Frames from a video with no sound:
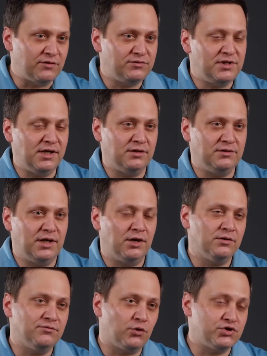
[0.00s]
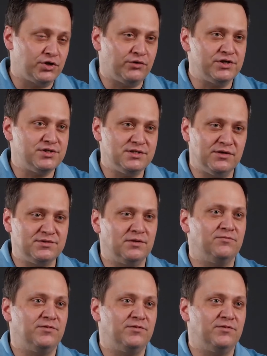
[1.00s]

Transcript: I've taken care of four generations of some